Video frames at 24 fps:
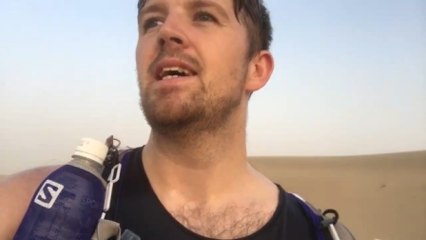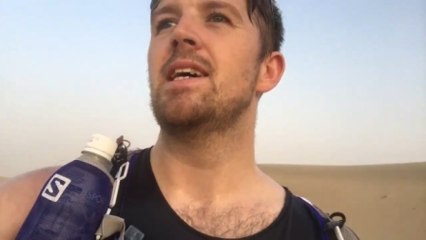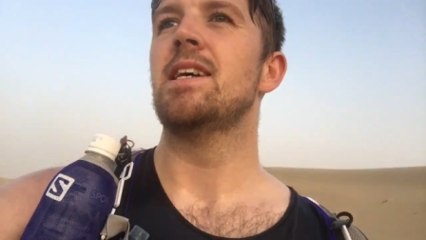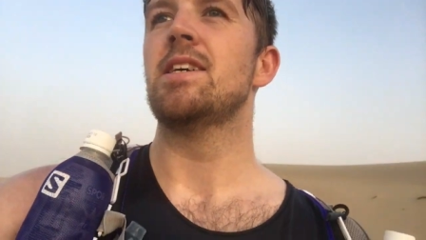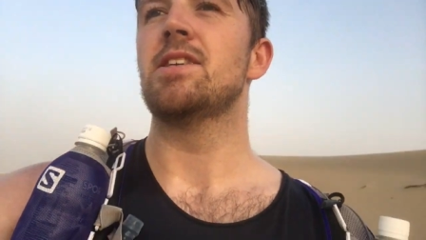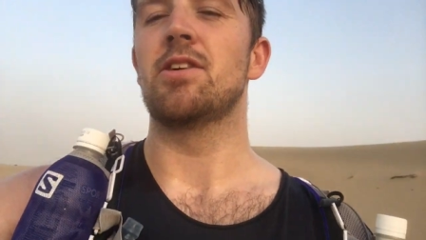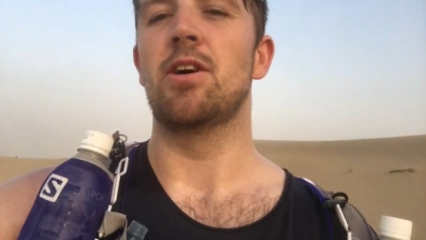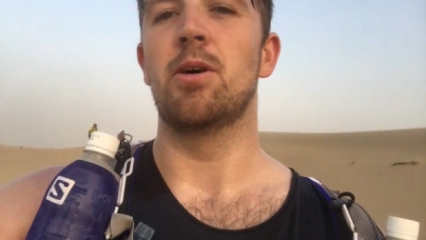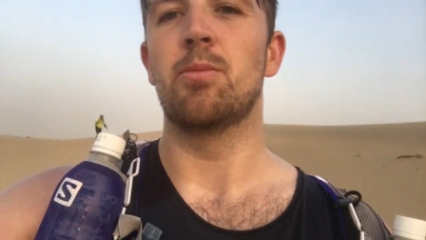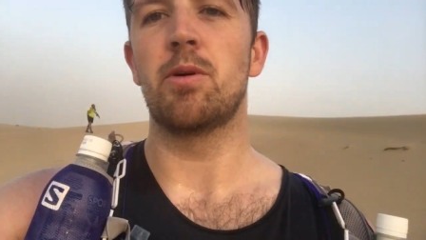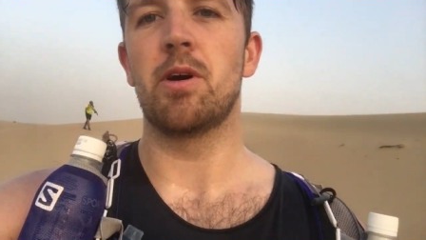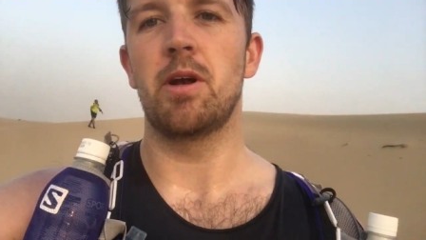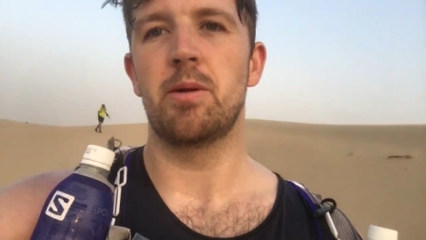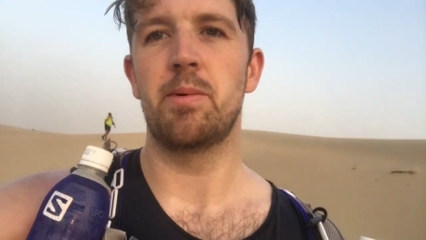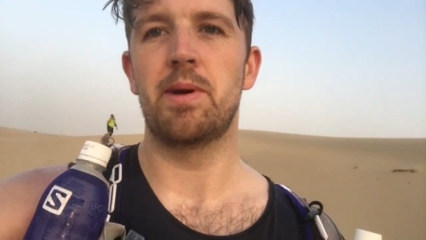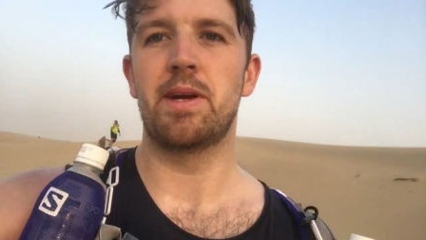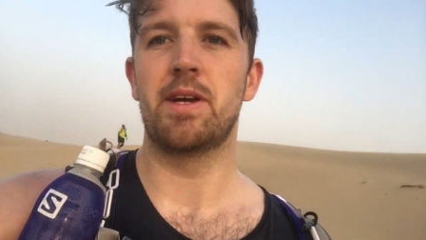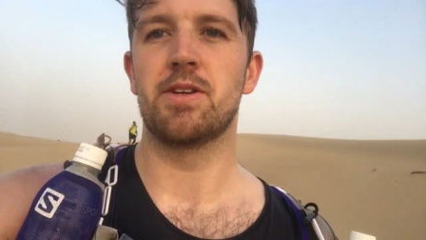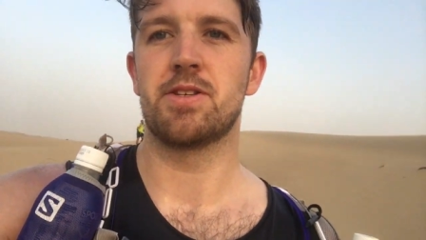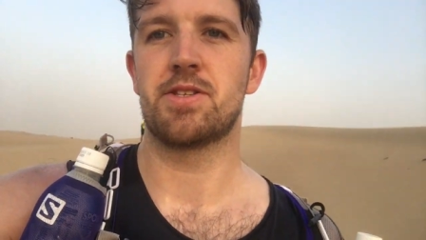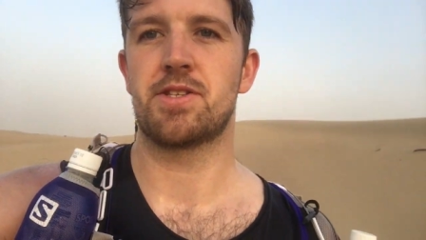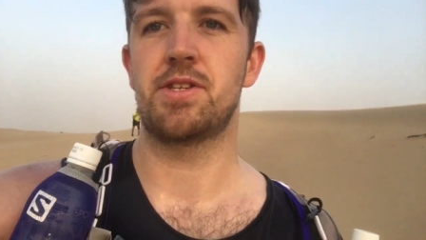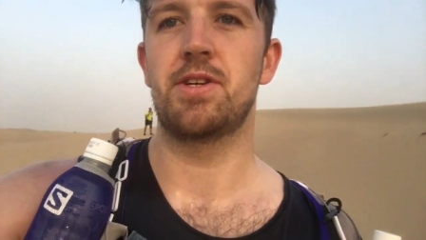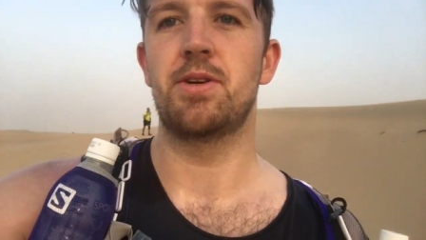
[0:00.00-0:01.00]
So it'll probably
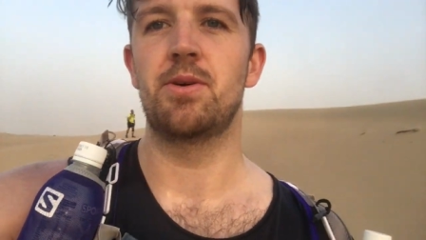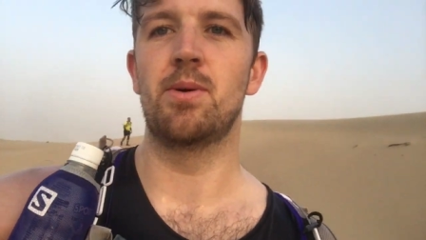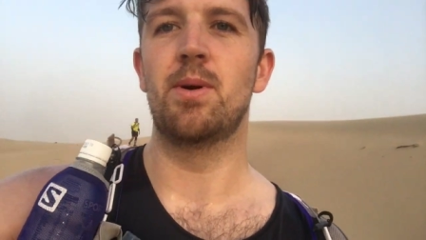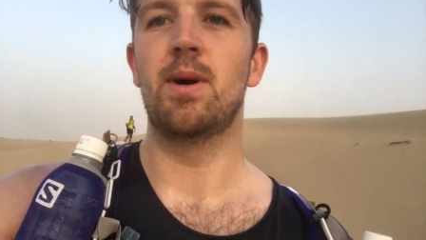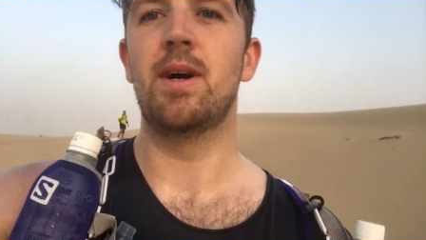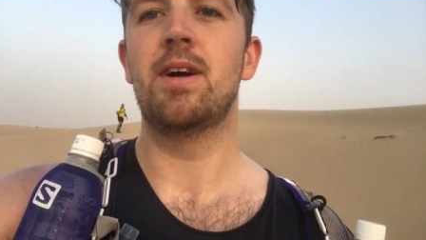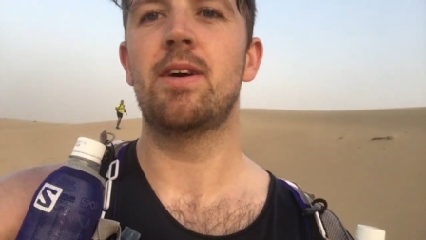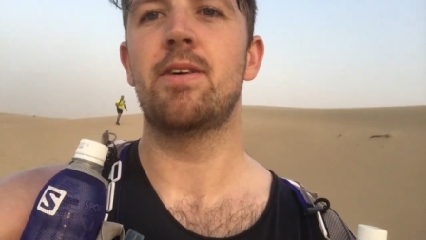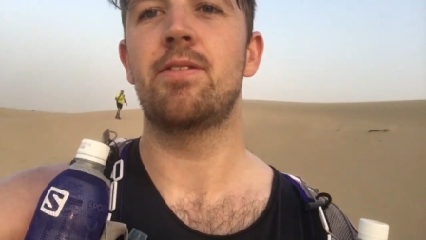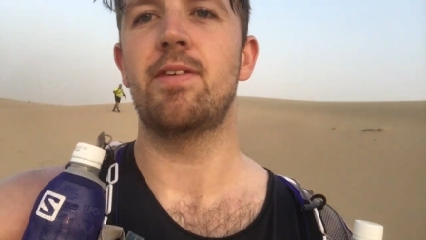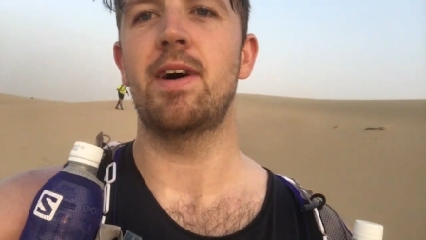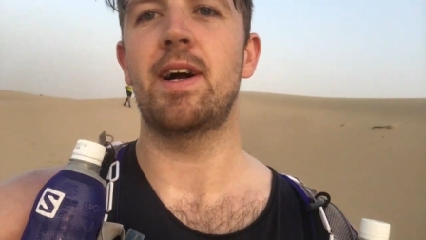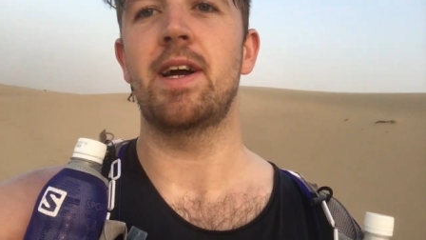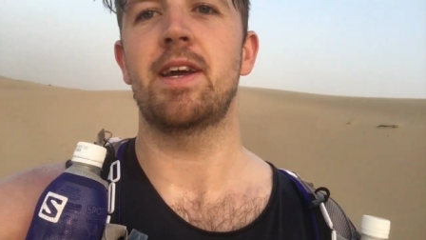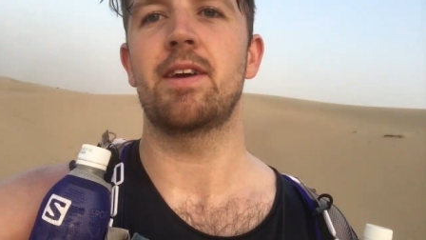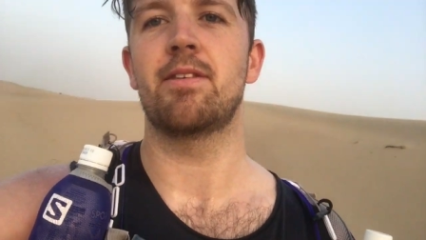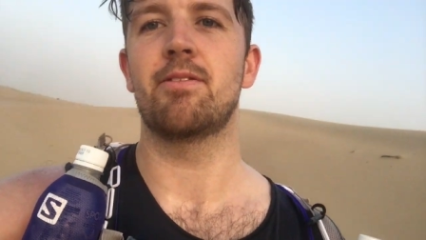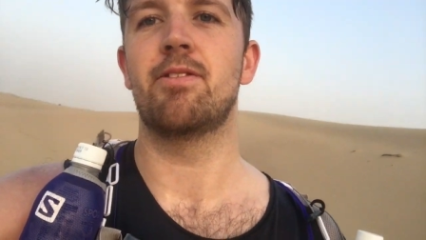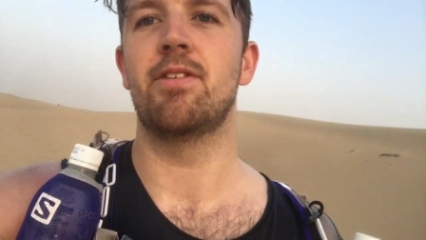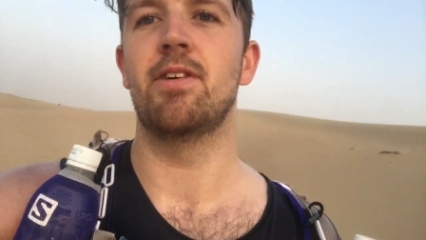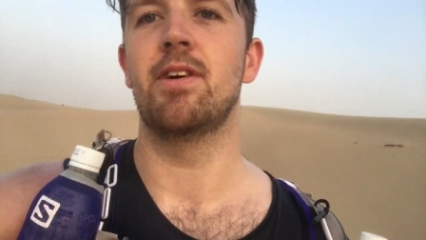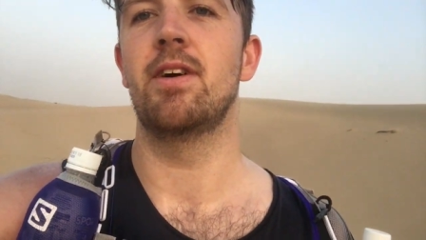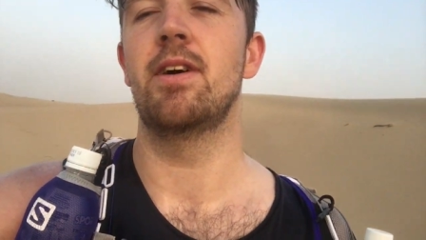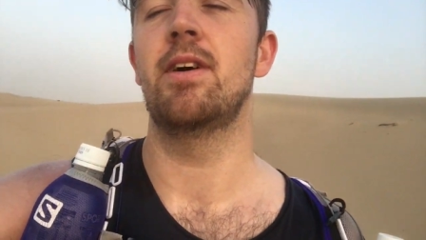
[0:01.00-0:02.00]
be us two
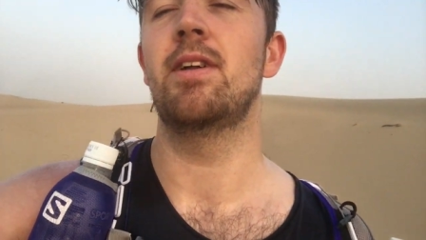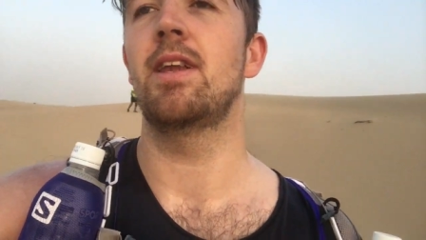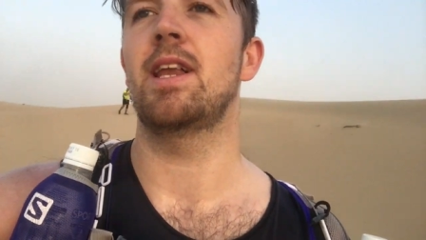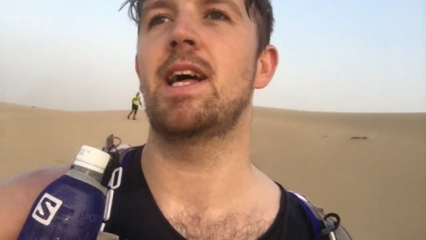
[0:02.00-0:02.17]
fighting for